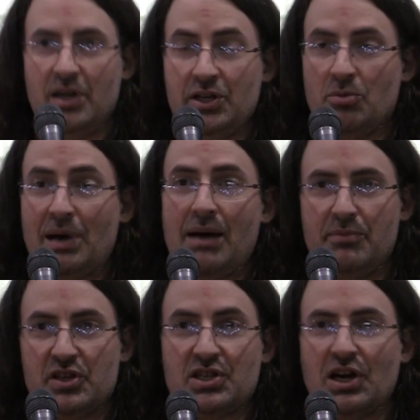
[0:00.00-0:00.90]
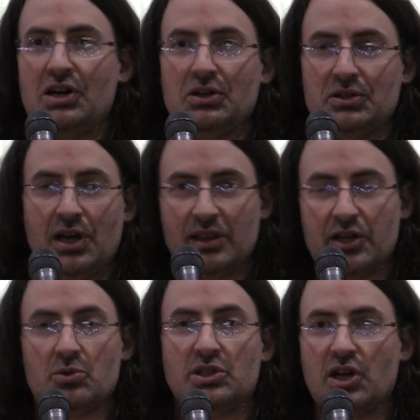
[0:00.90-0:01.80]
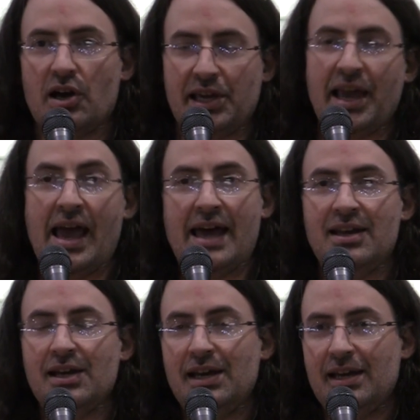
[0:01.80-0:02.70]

uh, you know, Bob the Skull, a literal talking head.